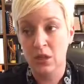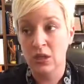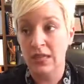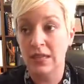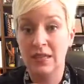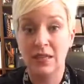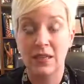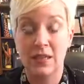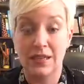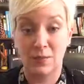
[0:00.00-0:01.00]
In
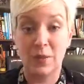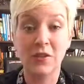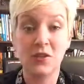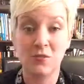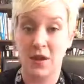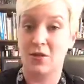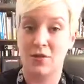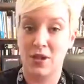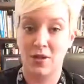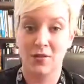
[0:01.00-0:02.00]
the expansion model,
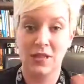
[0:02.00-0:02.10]
though,